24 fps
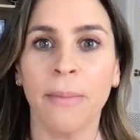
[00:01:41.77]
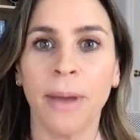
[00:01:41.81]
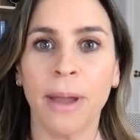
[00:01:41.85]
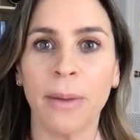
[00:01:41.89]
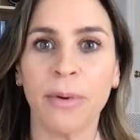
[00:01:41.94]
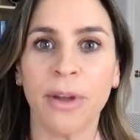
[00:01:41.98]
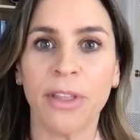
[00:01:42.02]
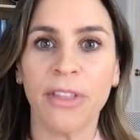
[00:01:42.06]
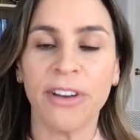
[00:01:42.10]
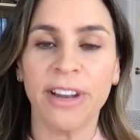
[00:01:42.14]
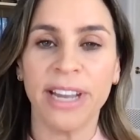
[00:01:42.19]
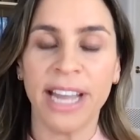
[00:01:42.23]
my
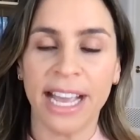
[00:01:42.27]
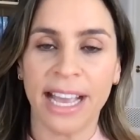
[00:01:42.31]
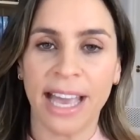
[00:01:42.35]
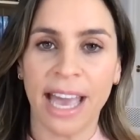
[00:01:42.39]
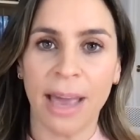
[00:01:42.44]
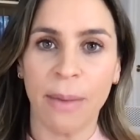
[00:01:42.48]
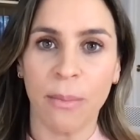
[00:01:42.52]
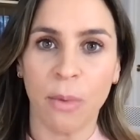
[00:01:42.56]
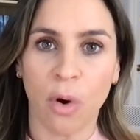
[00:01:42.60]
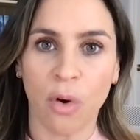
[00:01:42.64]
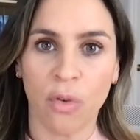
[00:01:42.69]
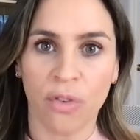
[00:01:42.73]
brother Nick
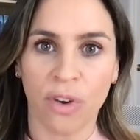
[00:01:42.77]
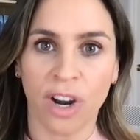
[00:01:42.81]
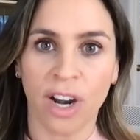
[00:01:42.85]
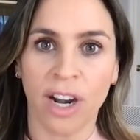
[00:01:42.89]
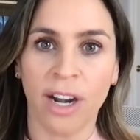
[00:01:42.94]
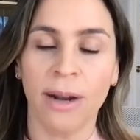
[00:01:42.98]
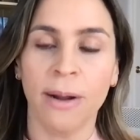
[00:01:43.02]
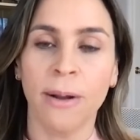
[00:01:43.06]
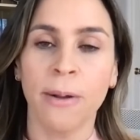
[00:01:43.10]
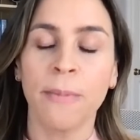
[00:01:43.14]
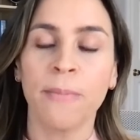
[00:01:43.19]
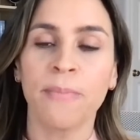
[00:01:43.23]
came
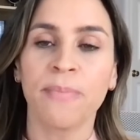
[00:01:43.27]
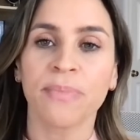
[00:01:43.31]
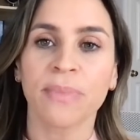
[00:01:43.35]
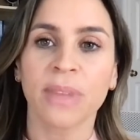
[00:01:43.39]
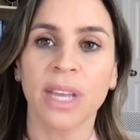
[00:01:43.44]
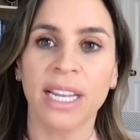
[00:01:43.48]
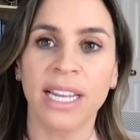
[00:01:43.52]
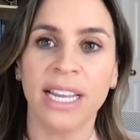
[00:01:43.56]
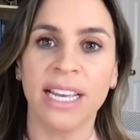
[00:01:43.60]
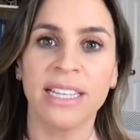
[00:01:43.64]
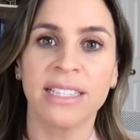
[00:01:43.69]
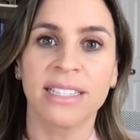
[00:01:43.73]
over
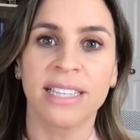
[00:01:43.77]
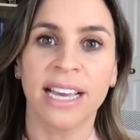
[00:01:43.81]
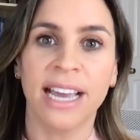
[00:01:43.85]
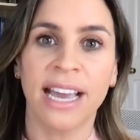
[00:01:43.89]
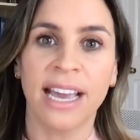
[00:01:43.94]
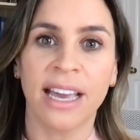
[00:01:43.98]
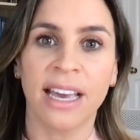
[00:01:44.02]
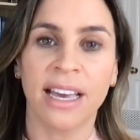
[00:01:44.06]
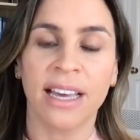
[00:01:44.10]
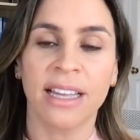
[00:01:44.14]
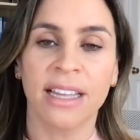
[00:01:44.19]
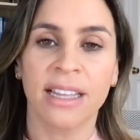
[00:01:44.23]
and he's
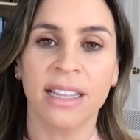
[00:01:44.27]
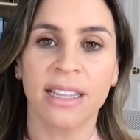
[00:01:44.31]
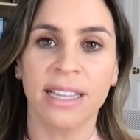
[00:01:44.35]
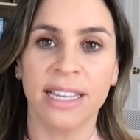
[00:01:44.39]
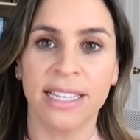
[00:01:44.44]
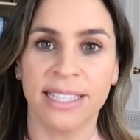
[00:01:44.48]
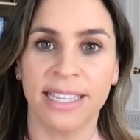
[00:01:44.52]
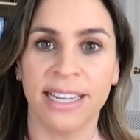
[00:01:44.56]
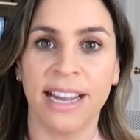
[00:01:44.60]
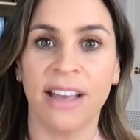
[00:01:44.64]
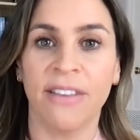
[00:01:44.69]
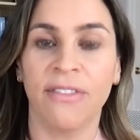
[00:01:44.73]
like,
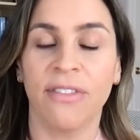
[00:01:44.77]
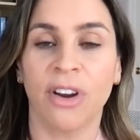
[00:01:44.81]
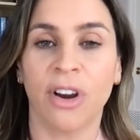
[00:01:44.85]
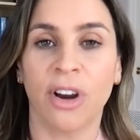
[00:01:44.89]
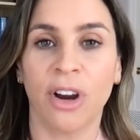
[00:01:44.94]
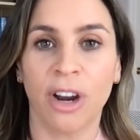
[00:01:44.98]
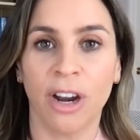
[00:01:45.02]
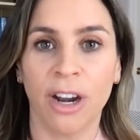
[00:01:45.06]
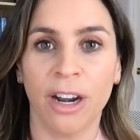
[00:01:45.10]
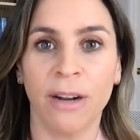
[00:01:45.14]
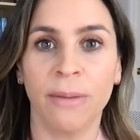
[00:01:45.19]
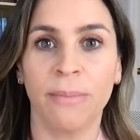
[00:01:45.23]
listen, I've
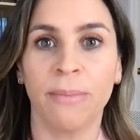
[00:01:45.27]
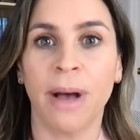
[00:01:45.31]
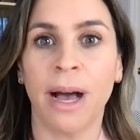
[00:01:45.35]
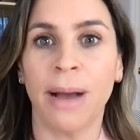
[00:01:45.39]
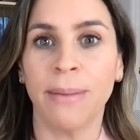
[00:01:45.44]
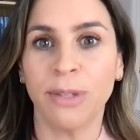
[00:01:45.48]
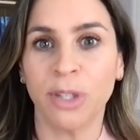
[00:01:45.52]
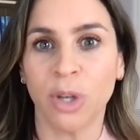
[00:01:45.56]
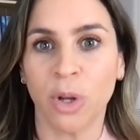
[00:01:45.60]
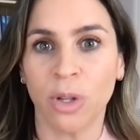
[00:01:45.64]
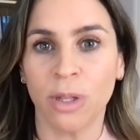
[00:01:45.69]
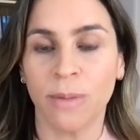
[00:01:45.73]
heard
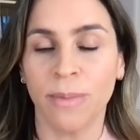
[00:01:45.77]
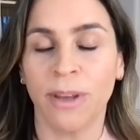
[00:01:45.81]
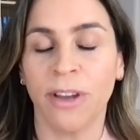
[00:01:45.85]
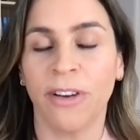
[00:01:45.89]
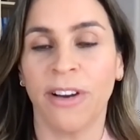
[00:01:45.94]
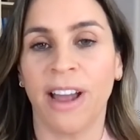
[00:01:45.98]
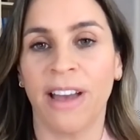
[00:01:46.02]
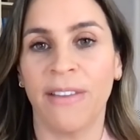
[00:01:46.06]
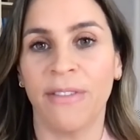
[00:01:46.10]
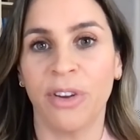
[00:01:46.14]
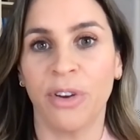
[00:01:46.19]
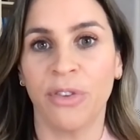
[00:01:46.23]
mom told me
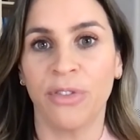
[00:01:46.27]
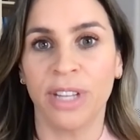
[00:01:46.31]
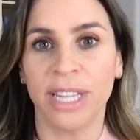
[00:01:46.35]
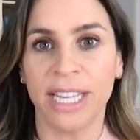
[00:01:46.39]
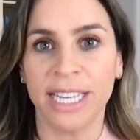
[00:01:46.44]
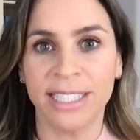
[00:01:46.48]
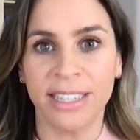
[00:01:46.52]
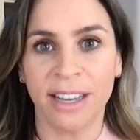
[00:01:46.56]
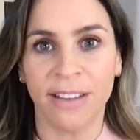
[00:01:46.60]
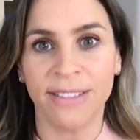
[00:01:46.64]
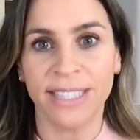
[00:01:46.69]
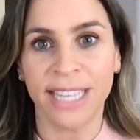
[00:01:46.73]
you're having a
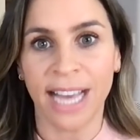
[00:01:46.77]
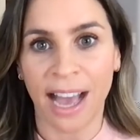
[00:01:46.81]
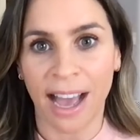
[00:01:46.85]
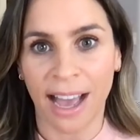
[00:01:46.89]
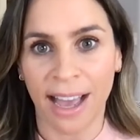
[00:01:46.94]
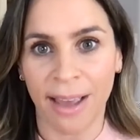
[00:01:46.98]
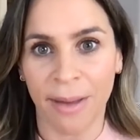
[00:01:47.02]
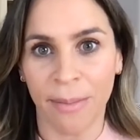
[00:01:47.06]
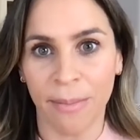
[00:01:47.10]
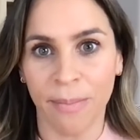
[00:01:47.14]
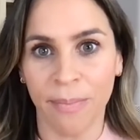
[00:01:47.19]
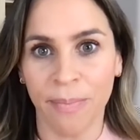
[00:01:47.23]
really tough
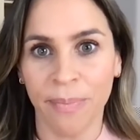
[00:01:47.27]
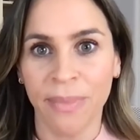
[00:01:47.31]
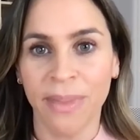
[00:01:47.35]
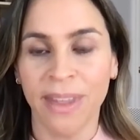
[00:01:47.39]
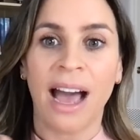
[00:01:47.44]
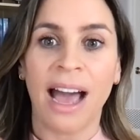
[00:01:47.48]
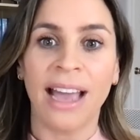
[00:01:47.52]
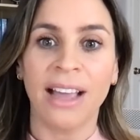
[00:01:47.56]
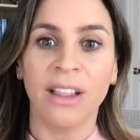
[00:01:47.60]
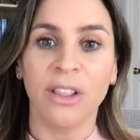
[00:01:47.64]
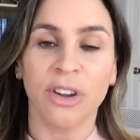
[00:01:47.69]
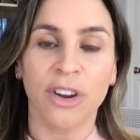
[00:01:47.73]
time.
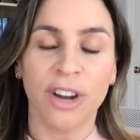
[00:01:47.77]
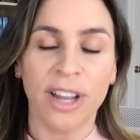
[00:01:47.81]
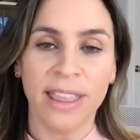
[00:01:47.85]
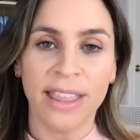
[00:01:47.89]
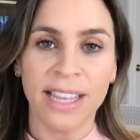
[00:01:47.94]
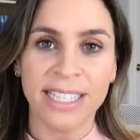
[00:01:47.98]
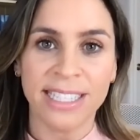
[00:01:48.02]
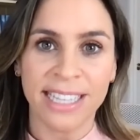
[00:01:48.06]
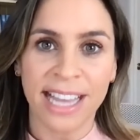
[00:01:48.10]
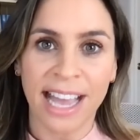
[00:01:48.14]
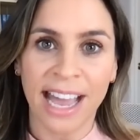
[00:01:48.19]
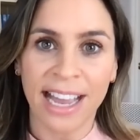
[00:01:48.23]
I learned
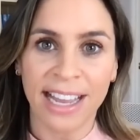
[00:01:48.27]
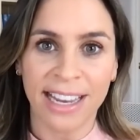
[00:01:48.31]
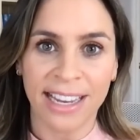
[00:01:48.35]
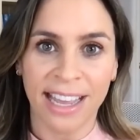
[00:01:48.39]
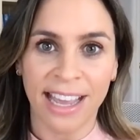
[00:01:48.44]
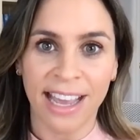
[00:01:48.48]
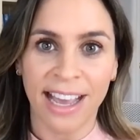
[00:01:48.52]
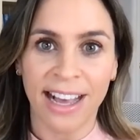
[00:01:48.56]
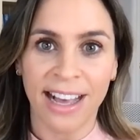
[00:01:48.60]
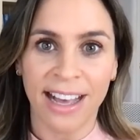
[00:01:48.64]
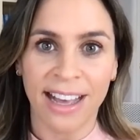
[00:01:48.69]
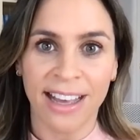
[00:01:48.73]
this
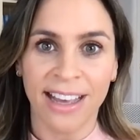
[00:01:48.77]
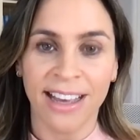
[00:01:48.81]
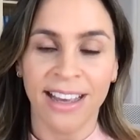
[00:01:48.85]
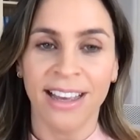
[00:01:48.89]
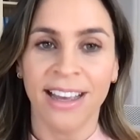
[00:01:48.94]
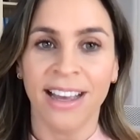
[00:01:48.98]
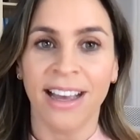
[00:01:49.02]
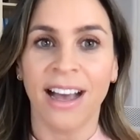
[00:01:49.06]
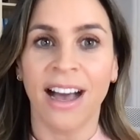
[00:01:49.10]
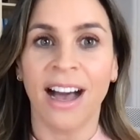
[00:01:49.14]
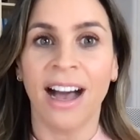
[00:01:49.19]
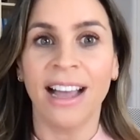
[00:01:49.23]
technique
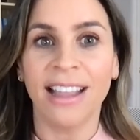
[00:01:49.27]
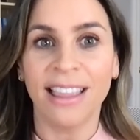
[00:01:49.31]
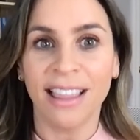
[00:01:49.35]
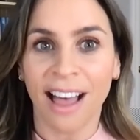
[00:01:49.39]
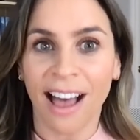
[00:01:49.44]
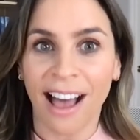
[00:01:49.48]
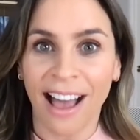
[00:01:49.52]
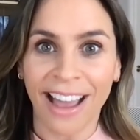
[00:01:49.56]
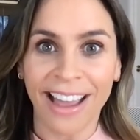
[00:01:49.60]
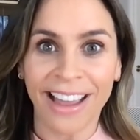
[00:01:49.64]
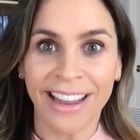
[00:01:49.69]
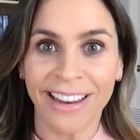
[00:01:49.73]

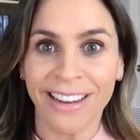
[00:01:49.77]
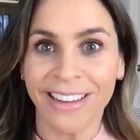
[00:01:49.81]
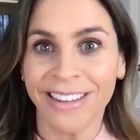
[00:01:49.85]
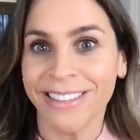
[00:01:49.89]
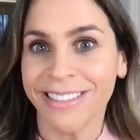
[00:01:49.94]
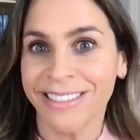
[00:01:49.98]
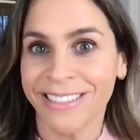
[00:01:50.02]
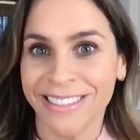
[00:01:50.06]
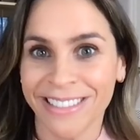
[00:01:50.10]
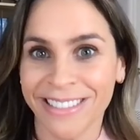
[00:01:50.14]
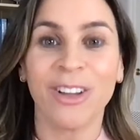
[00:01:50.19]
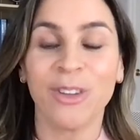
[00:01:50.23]

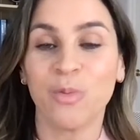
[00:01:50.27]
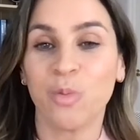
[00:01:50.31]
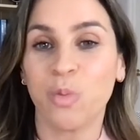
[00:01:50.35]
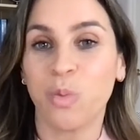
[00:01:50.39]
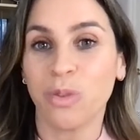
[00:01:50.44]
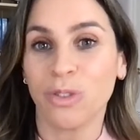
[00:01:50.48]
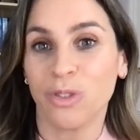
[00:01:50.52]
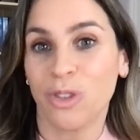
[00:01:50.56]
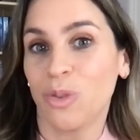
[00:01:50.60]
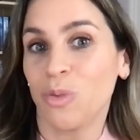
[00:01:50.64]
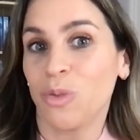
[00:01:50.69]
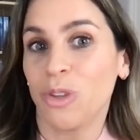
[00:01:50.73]
online.
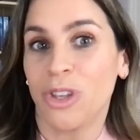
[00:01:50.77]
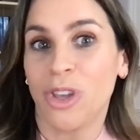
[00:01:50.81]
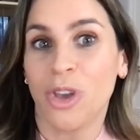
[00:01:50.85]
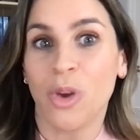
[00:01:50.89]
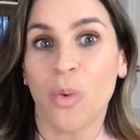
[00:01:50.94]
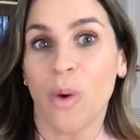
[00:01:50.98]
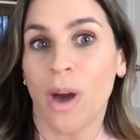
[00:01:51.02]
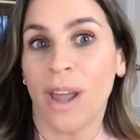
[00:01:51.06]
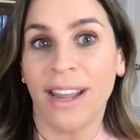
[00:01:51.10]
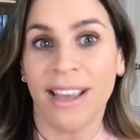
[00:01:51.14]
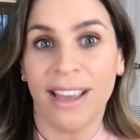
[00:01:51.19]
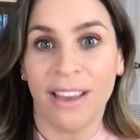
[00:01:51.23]
Do
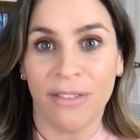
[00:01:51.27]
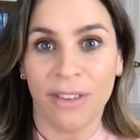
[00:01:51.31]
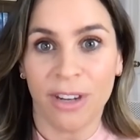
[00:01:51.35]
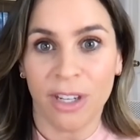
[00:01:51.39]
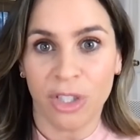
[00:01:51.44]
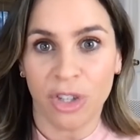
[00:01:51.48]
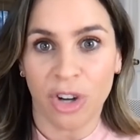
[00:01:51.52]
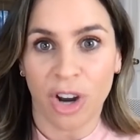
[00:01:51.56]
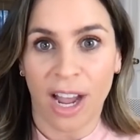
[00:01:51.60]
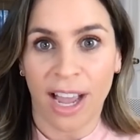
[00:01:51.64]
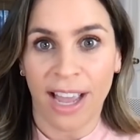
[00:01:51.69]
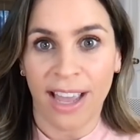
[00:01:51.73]
you want to give it
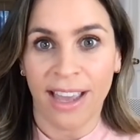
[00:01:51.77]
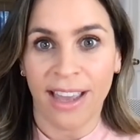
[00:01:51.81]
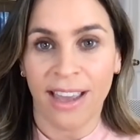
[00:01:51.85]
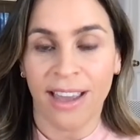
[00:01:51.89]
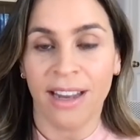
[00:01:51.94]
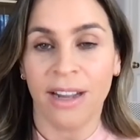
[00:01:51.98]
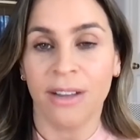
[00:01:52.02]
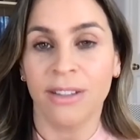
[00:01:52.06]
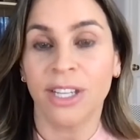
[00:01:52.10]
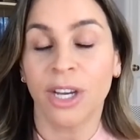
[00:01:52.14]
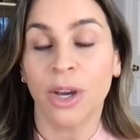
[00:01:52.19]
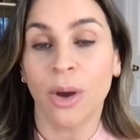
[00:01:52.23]
a try?
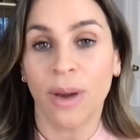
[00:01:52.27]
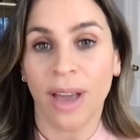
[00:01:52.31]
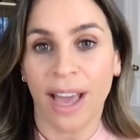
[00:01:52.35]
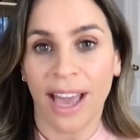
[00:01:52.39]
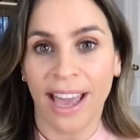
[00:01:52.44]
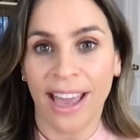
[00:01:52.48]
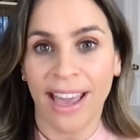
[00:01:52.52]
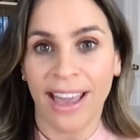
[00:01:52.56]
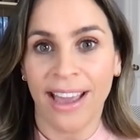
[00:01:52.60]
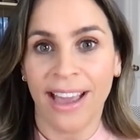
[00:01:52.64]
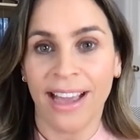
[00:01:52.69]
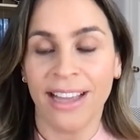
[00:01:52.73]
And I was like,
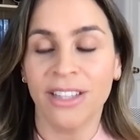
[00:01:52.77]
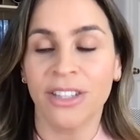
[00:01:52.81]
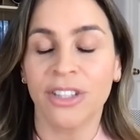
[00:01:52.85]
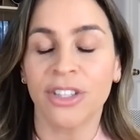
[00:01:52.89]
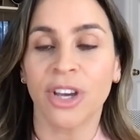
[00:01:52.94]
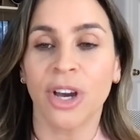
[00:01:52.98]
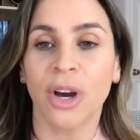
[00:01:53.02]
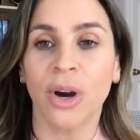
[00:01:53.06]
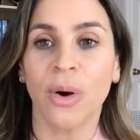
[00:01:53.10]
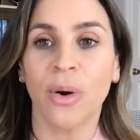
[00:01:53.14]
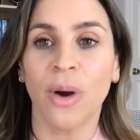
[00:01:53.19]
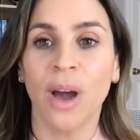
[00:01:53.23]
okay. And
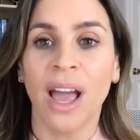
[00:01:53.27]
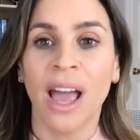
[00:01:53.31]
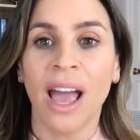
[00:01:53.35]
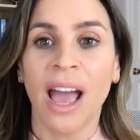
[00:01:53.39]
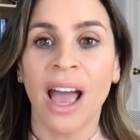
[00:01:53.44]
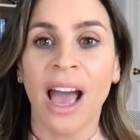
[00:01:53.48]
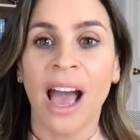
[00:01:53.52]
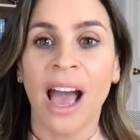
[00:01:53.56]
so